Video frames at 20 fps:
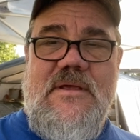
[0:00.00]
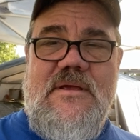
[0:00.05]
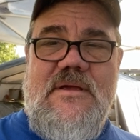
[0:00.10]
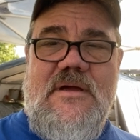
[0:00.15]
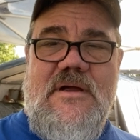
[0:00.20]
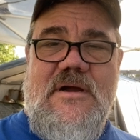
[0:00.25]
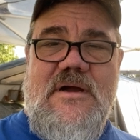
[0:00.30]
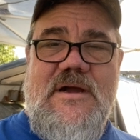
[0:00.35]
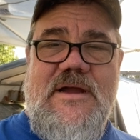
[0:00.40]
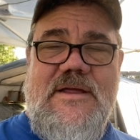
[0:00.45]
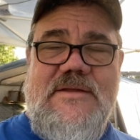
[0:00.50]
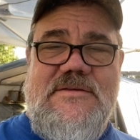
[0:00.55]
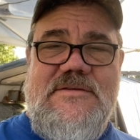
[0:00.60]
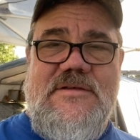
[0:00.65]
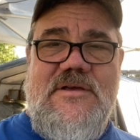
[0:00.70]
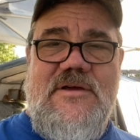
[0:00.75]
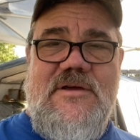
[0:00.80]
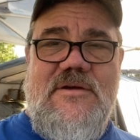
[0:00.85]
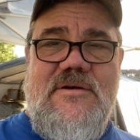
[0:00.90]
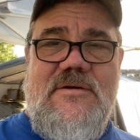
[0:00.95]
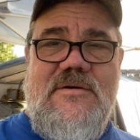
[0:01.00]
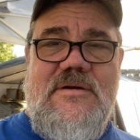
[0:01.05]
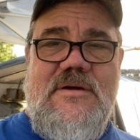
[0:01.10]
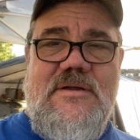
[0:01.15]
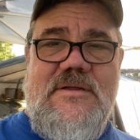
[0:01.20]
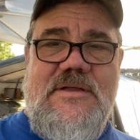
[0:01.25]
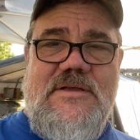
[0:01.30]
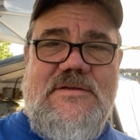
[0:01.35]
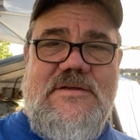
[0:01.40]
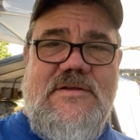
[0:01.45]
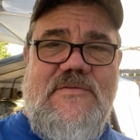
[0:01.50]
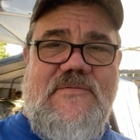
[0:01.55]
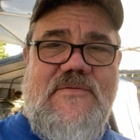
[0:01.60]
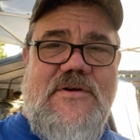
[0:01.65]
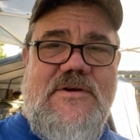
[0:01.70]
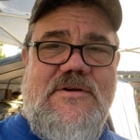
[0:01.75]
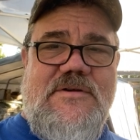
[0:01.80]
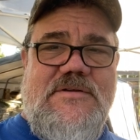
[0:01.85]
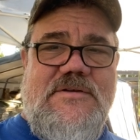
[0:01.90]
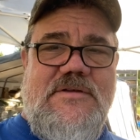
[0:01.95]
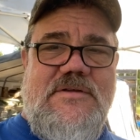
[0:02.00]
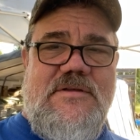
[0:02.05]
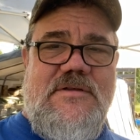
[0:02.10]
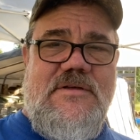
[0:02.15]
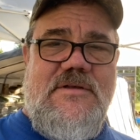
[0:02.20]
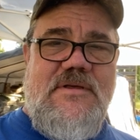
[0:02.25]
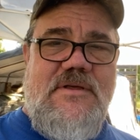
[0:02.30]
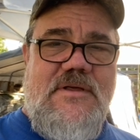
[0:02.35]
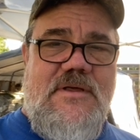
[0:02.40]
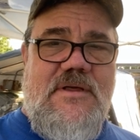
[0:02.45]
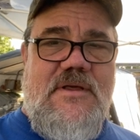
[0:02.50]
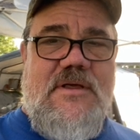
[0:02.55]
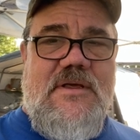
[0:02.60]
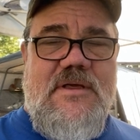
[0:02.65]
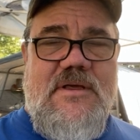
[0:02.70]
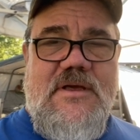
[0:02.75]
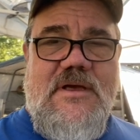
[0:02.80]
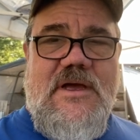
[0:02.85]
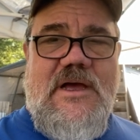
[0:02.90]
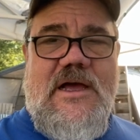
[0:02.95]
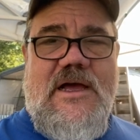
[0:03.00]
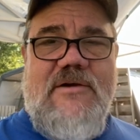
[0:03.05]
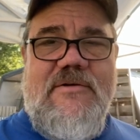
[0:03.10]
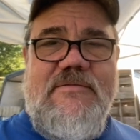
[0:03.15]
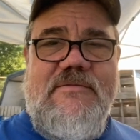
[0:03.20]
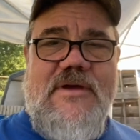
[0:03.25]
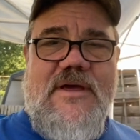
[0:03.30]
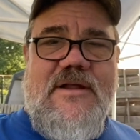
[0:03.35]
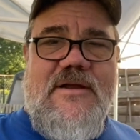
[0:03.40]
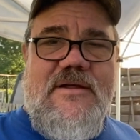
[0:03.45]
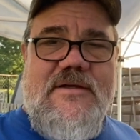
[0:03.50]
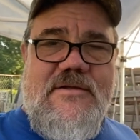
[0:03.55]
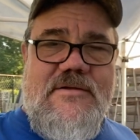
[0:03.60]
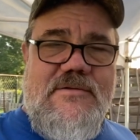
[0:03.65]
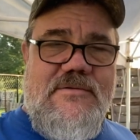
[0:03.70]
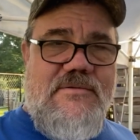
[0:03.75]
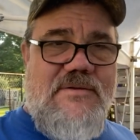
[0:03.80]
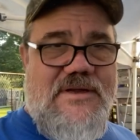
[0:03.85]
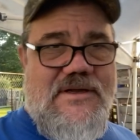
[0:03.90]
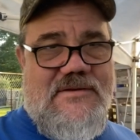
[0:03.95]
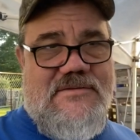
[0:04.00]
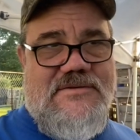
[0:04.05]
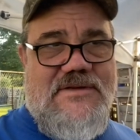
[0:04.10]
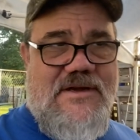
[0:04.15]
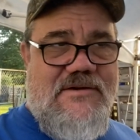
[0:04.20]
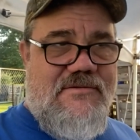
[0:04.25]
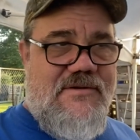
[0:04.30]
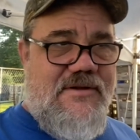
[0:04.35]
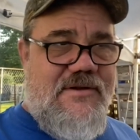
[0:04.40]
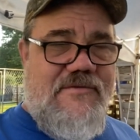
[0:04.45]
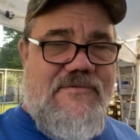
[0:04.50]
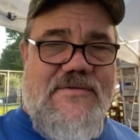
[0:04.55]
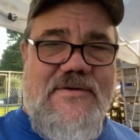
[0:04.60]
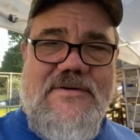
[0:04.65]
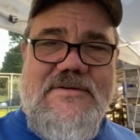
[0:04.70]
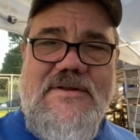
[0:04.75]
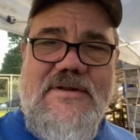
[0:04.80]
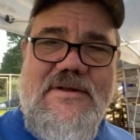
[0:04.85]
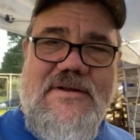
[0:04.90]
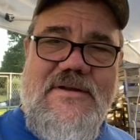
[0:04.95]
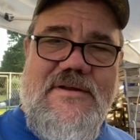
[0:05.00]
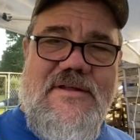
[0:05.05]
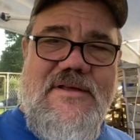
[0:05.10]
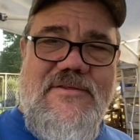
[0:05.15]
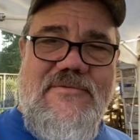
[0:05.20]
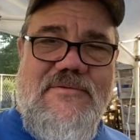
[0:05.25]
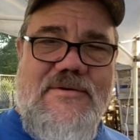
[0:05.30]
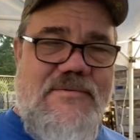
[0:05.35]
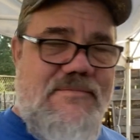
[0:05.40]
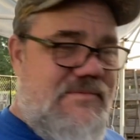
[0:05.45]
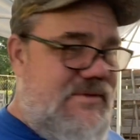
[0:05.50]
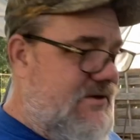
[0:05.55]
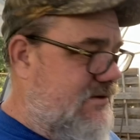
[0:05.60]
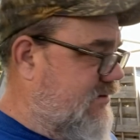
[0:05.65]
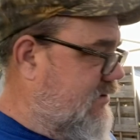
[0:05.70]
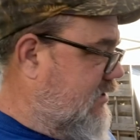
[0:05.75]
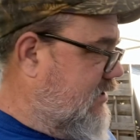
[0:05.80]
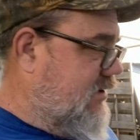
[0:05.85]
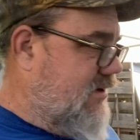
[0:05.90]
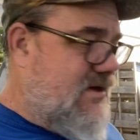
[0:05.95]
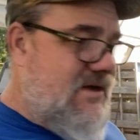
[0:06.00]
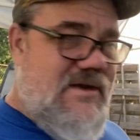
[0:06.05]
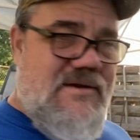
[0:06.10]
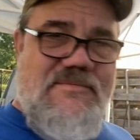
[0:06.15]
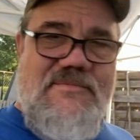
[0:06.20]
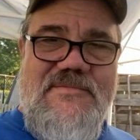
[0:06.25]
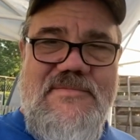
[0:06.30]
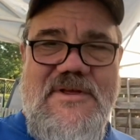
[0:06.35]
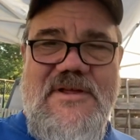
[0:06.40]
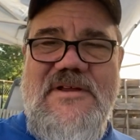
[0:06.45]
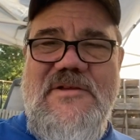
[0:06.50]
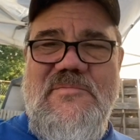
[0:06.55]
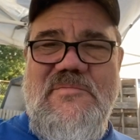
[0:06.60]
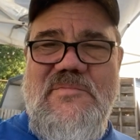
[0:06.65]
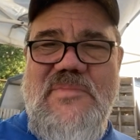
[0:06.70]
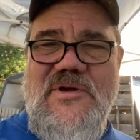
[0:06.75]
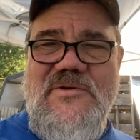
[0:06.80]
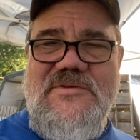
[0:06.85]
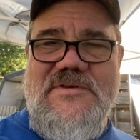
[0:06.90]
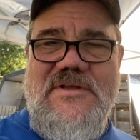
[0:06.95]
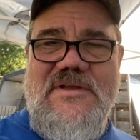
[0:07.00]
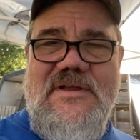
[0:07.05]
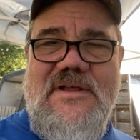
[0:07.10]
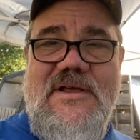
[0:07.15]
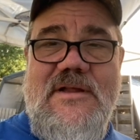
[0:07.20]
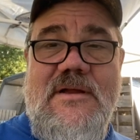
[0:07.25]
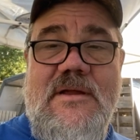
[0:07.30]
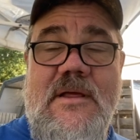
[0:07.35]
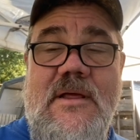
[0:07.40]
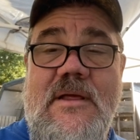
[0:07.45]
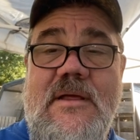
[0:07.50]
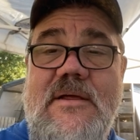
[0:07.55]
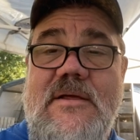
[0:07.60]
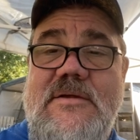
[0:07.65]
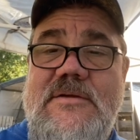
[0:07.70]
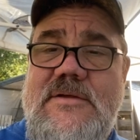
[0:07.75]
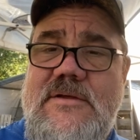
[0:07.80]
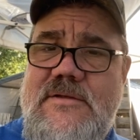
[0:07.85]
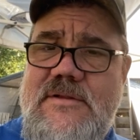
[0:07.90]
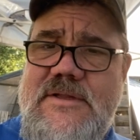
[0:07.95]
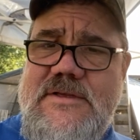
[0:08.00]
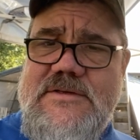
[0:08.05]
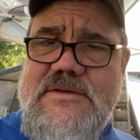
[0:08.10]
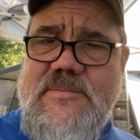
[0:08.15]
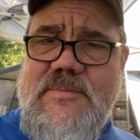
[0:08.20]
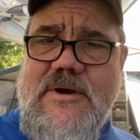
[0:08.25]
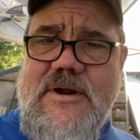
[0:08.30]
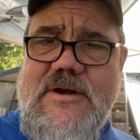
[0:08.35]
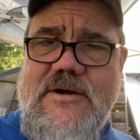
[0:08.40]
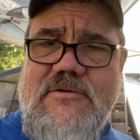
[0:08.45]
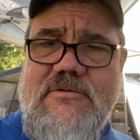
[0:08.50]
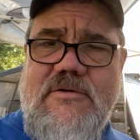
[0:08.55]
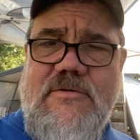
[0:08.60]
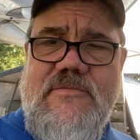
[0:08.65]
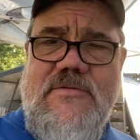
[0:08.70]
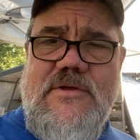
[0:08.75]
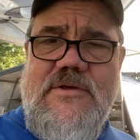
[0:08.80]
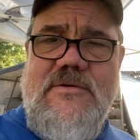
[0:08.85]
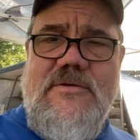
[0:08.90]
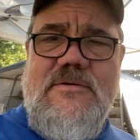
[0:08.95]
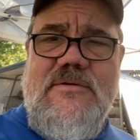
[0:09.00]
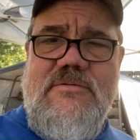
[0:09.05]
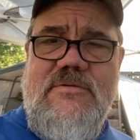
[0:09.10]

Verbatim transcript: All right, so this is a first. Uh, we've got a, well, it's not really a first. I did another one, but I didn't, I didn't post it yet. So this is a product review.